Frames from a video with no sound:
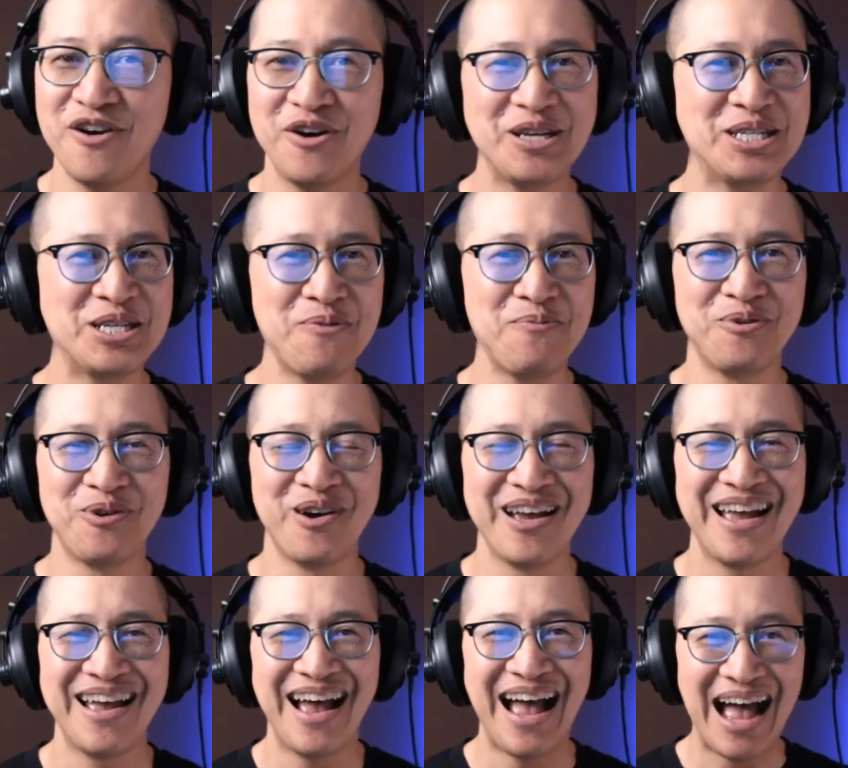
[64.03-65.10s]
simple,
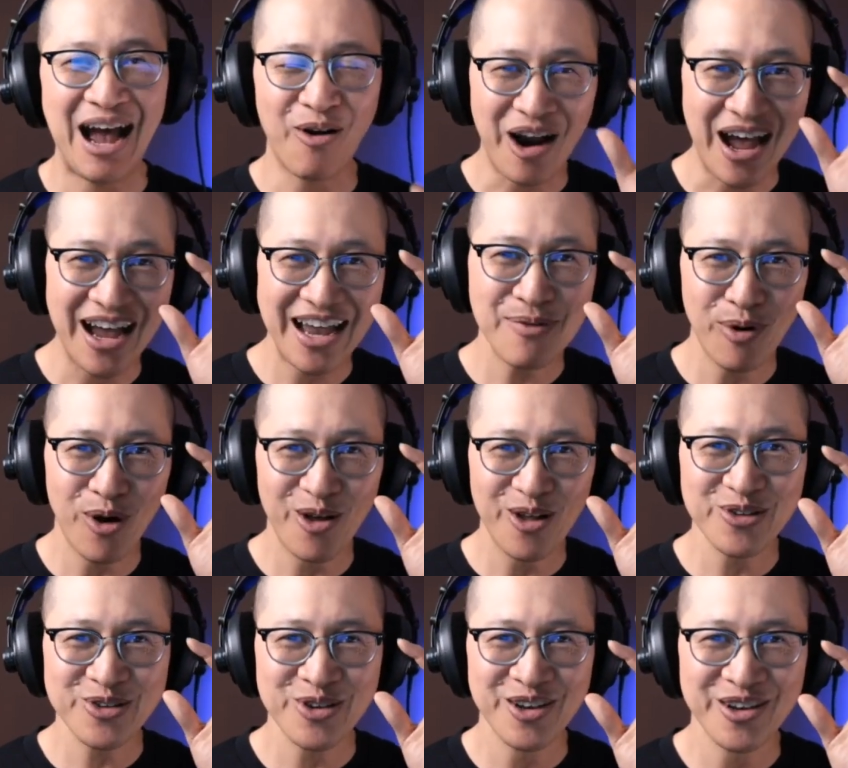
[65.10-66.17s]
our
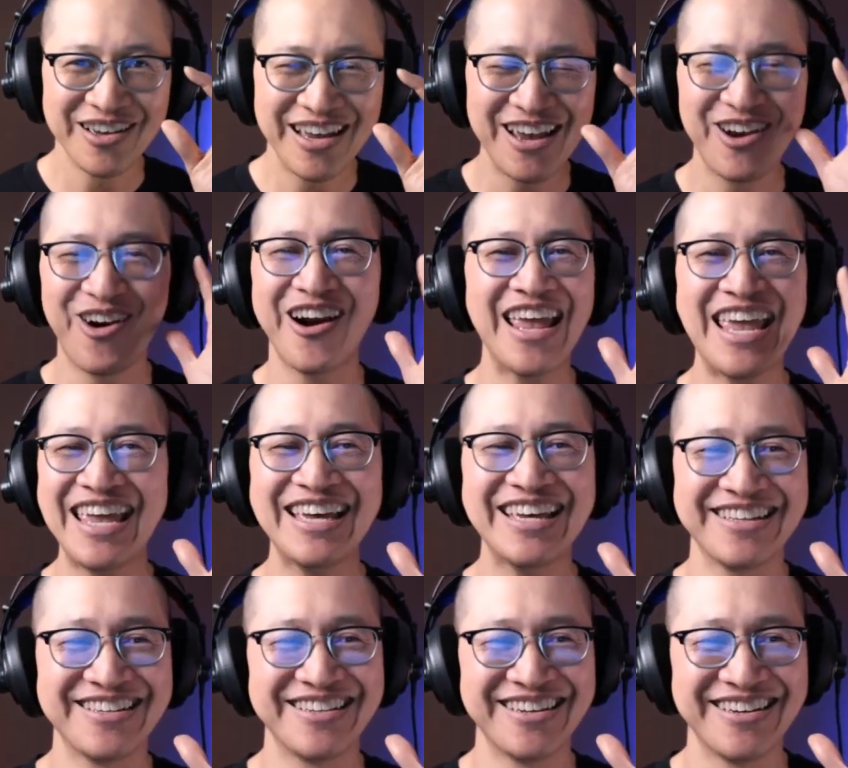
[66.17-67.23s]
eyeballs in our
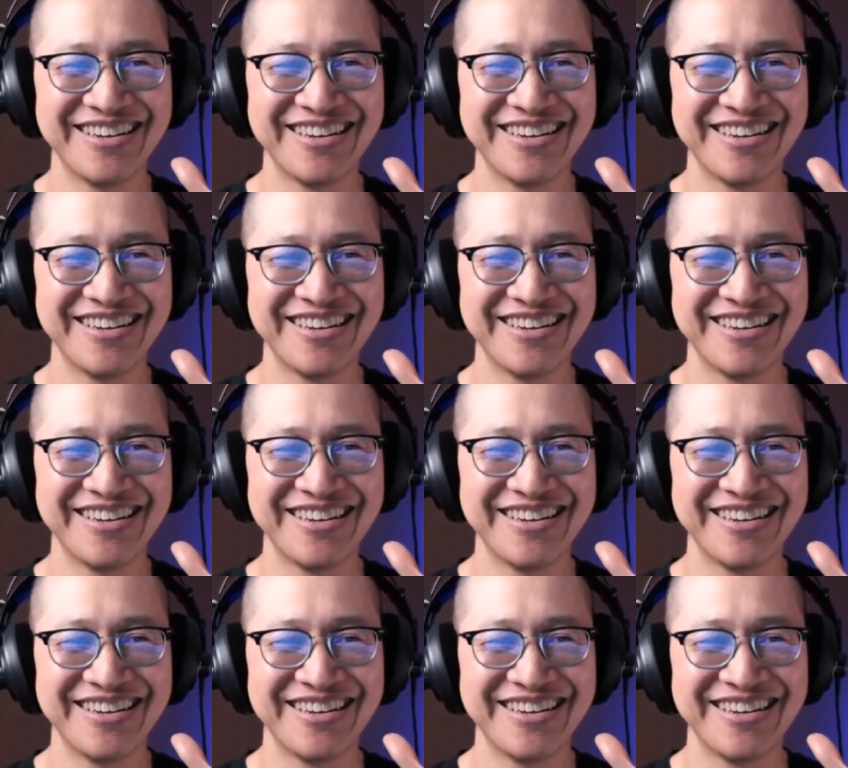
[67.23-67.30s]
hands.